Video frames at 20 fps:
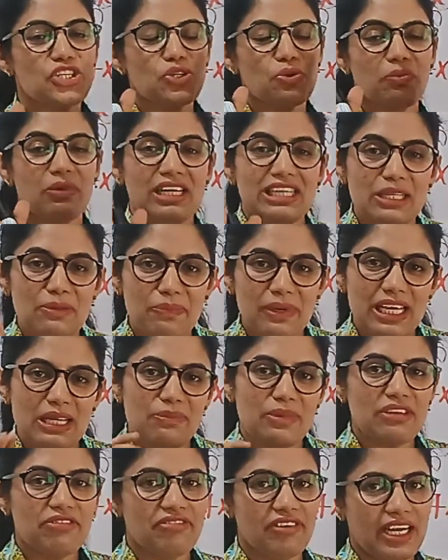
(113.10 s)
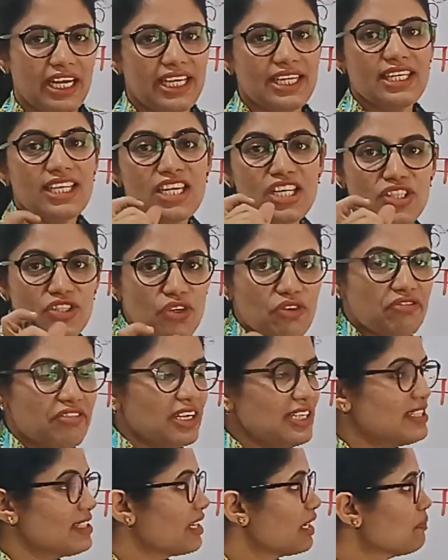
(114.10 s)
To multiply by 5, so
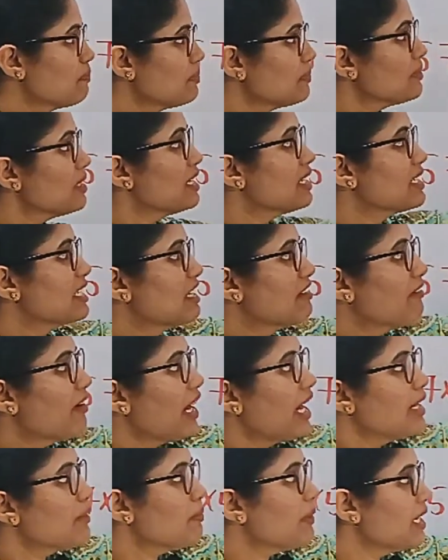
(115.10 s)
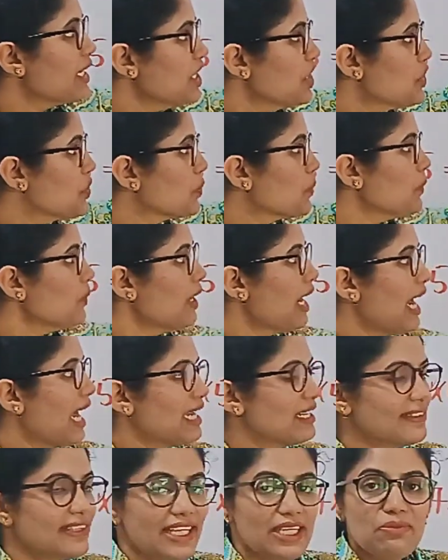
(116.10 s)
first step divide by 2
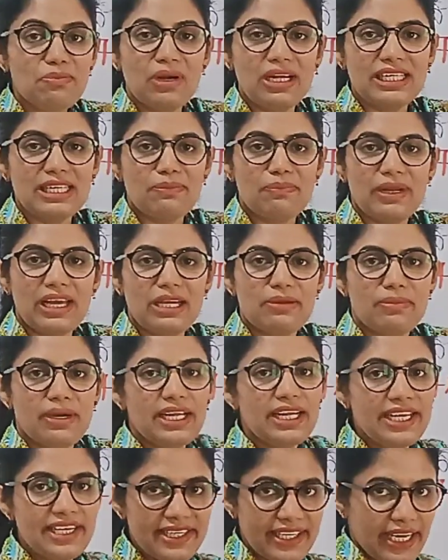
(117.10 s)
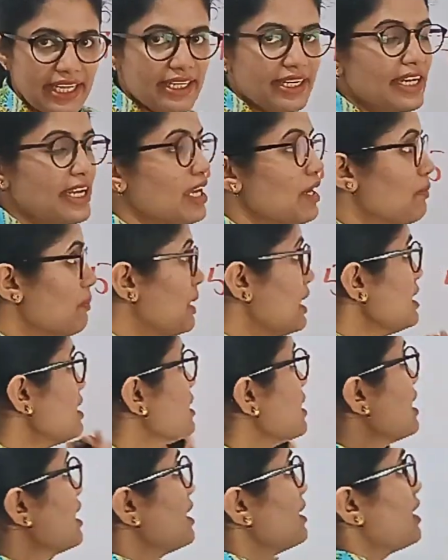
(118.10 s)
and then multiply by 10. Means
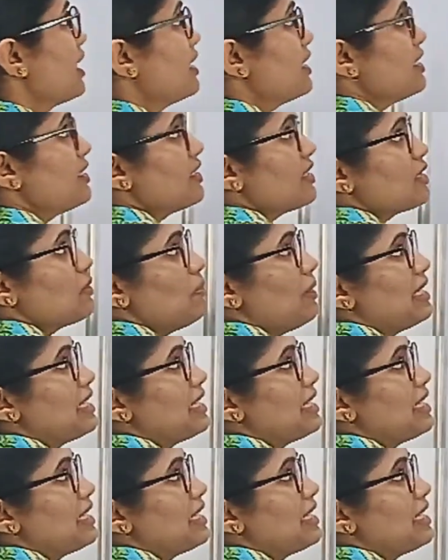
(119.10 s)
36